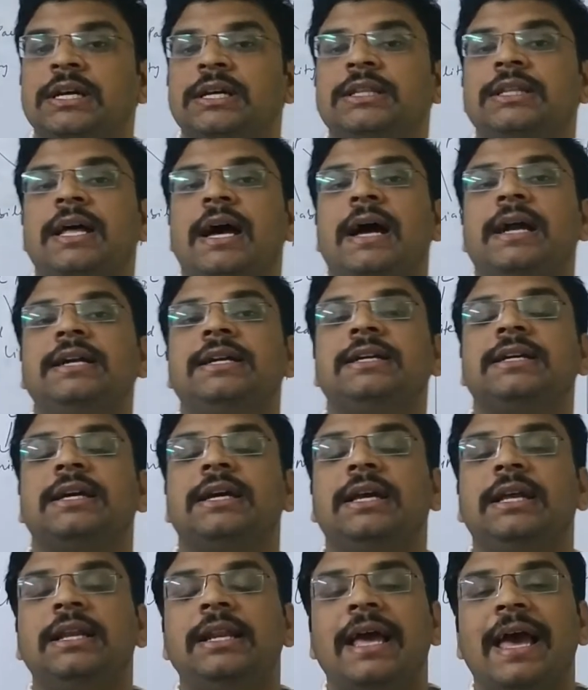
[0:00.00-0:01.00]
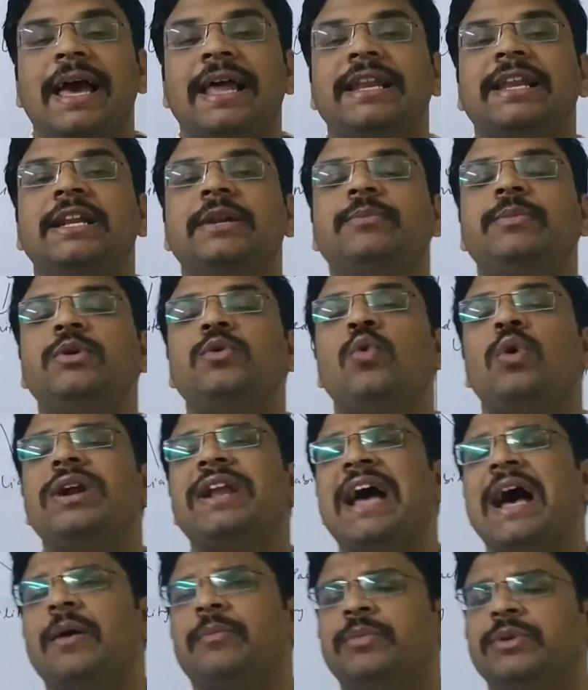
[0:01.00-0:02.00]
that in LLP what
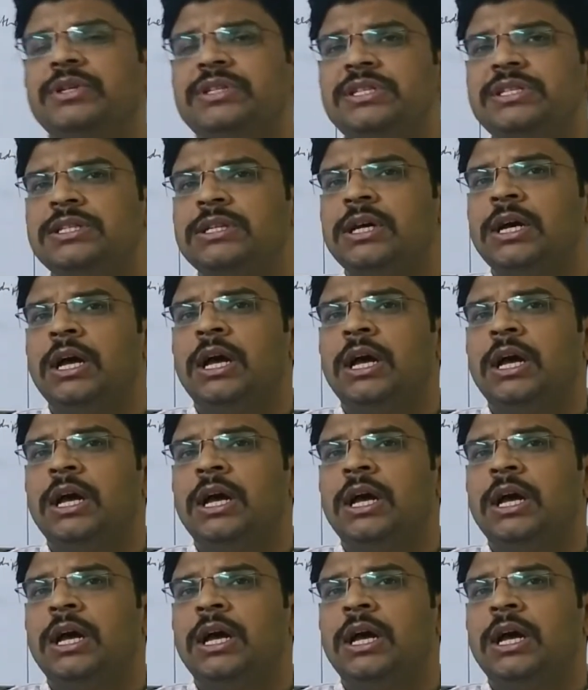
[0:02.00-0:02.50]
happens,